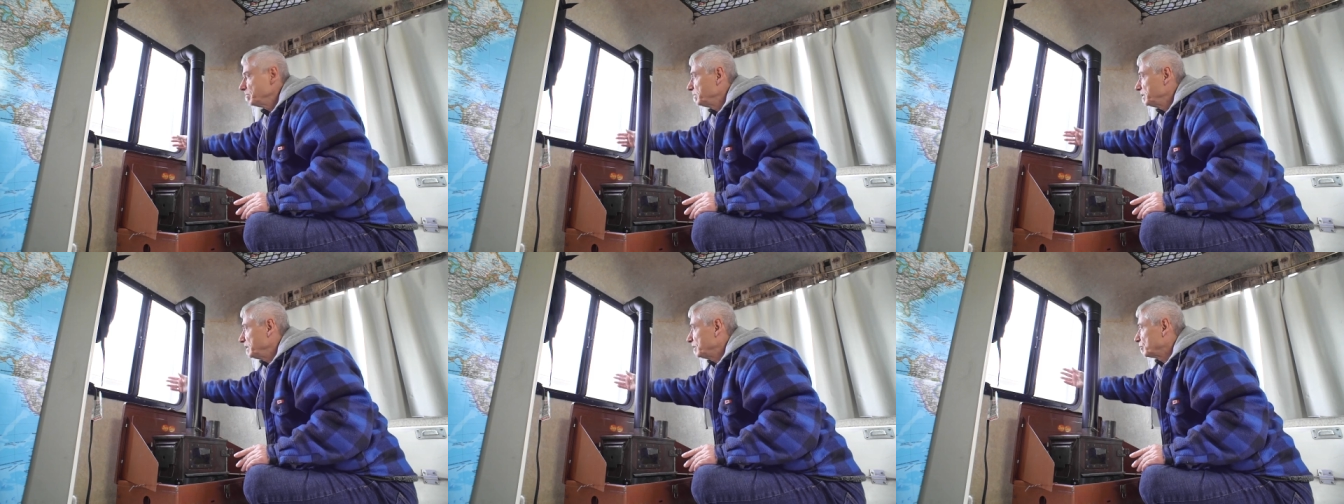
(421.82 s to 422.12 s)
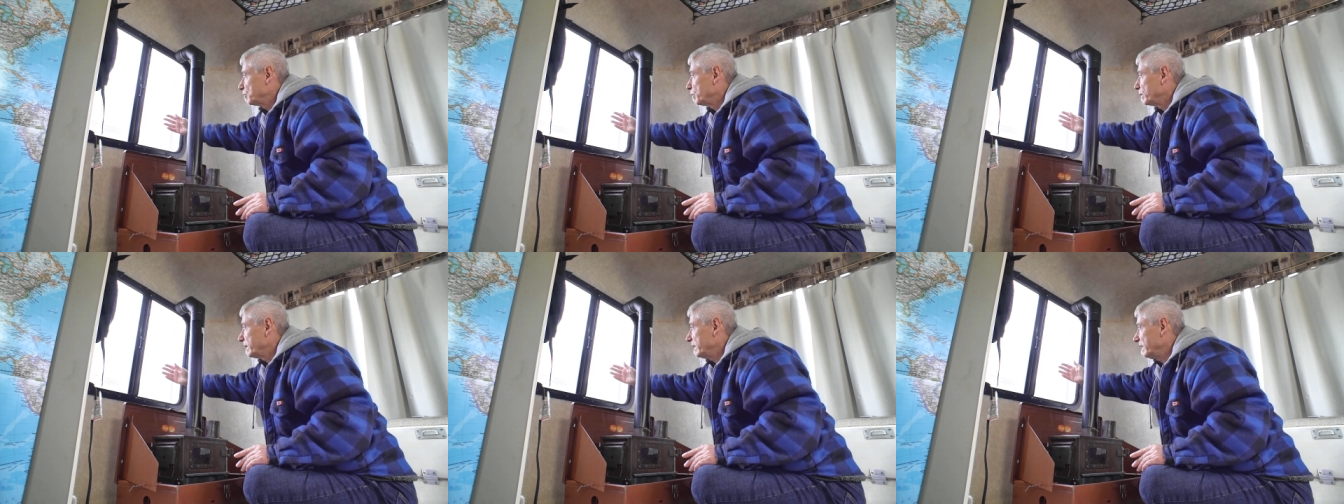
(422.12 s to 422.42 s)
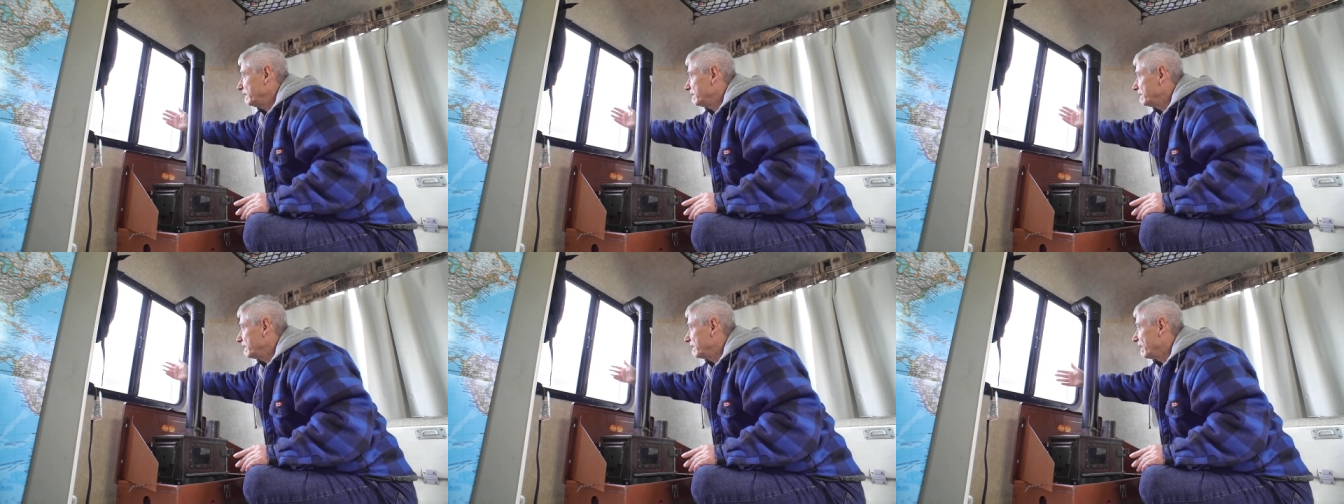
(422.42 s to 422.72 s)

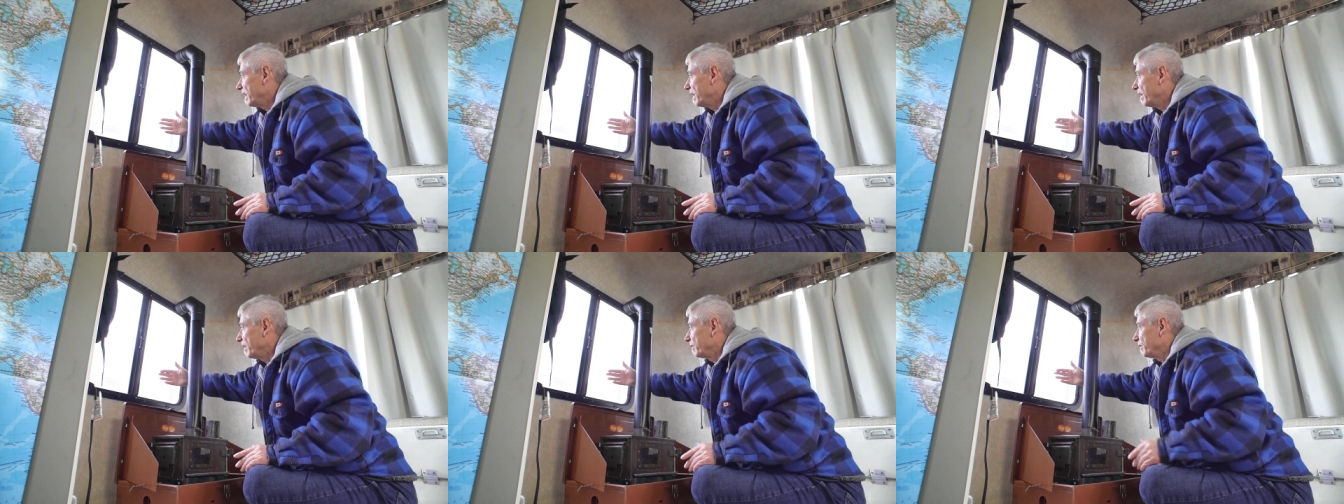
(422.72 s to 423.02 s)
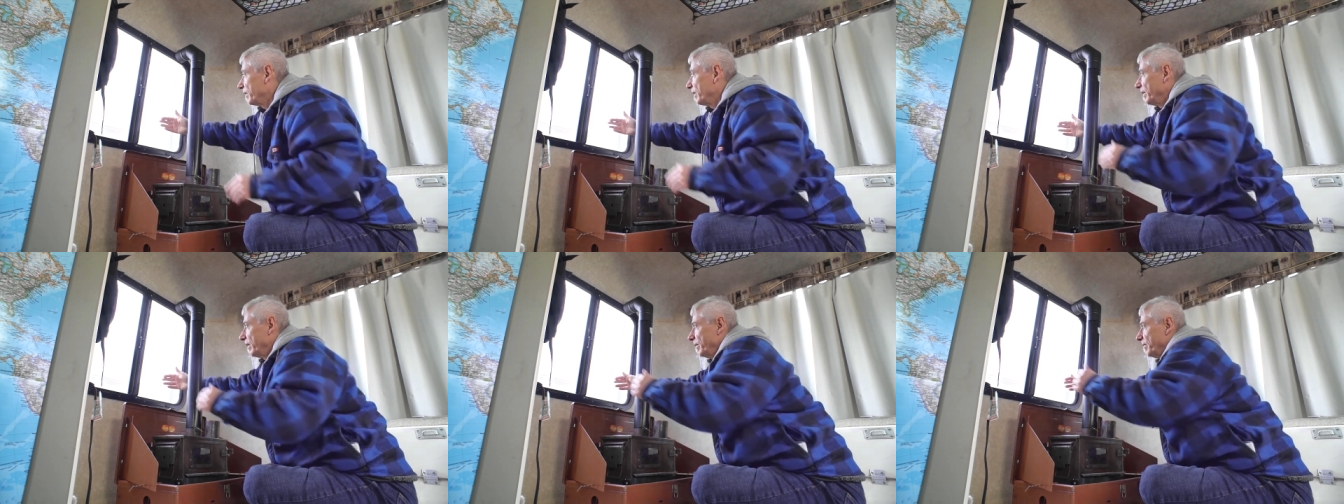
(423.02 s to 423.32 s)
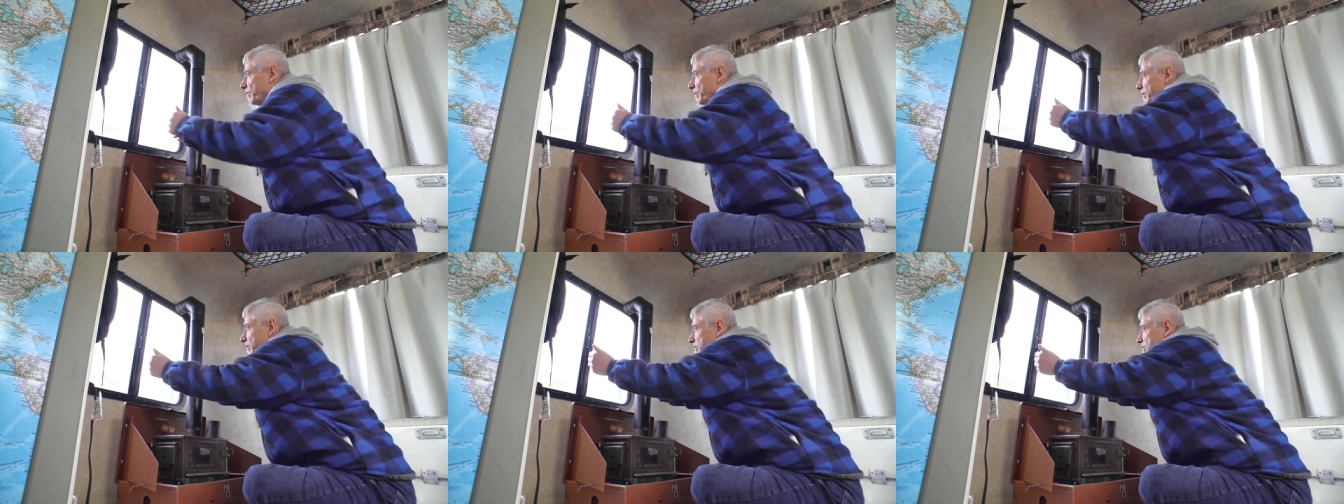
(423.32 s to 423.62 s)
between uh,
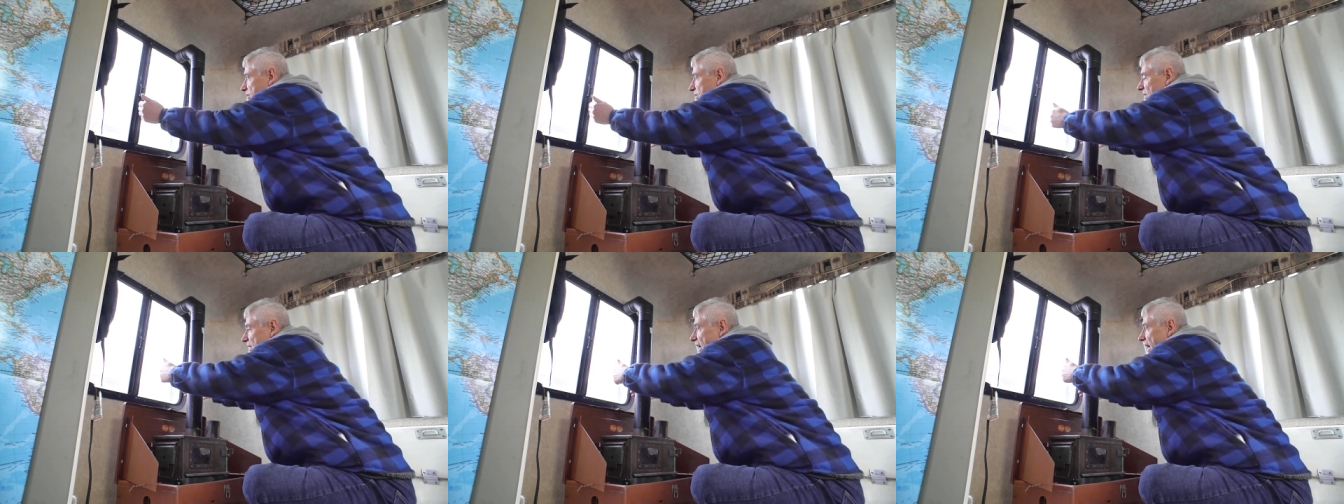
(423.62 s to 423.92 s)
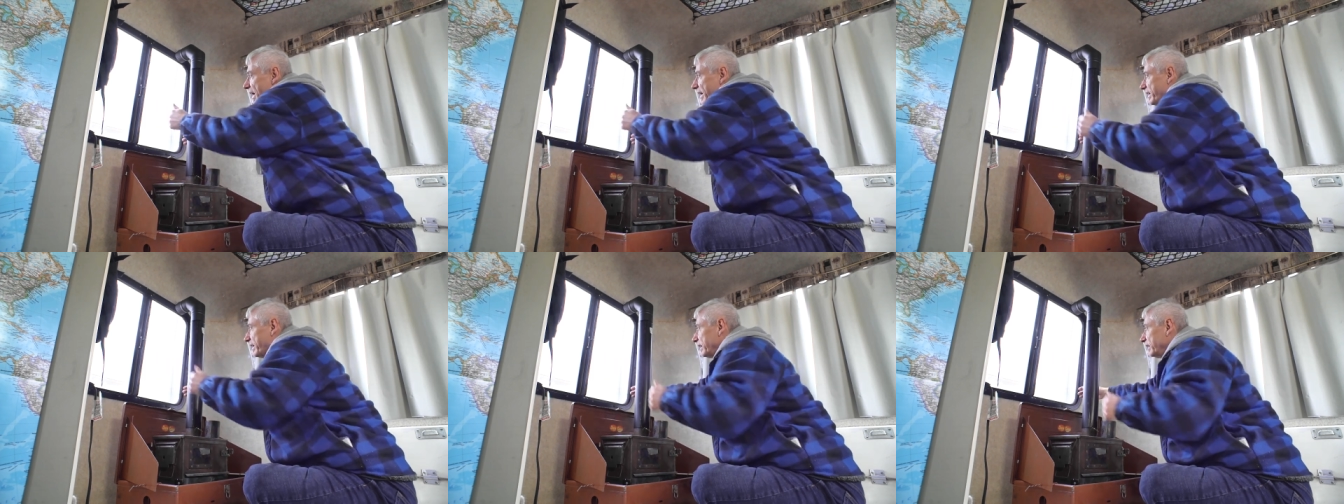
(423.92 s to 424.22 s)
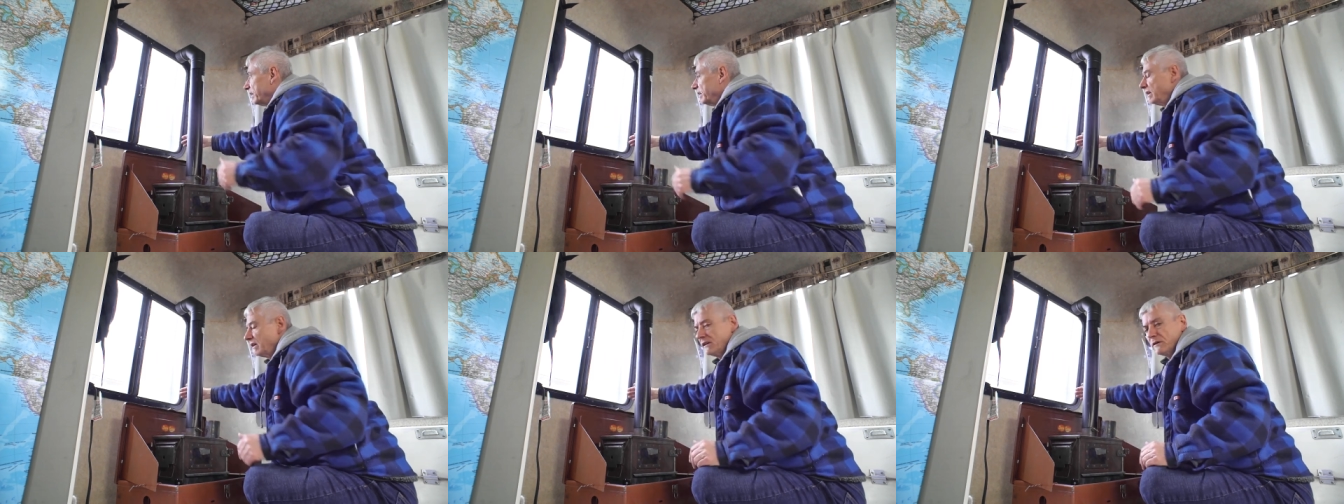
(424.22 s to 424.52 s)
the, the
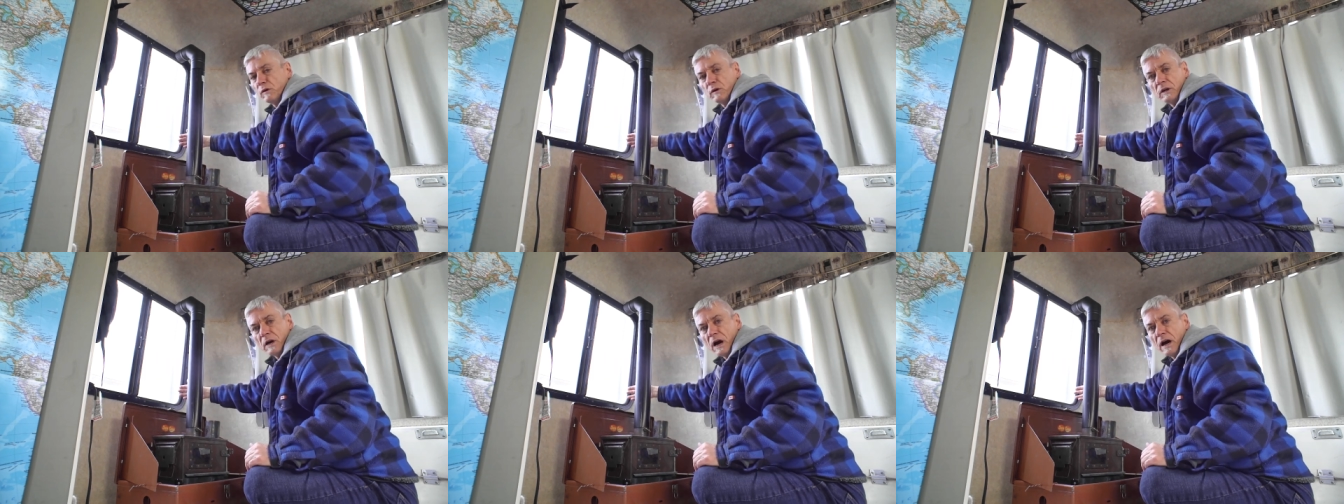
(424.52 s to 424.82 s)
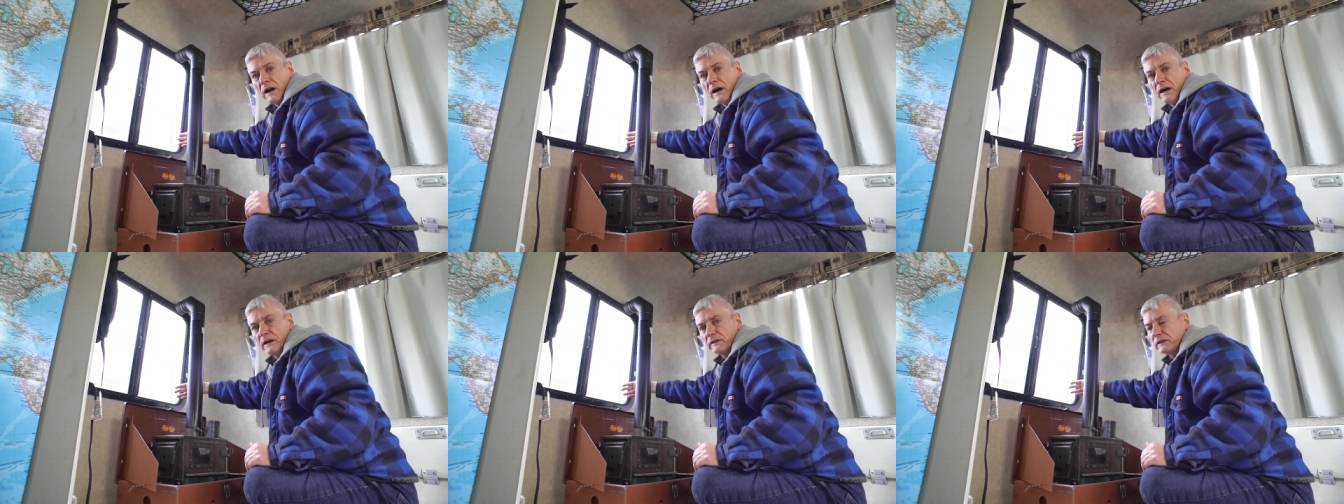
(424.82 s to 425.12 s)
sliding uh,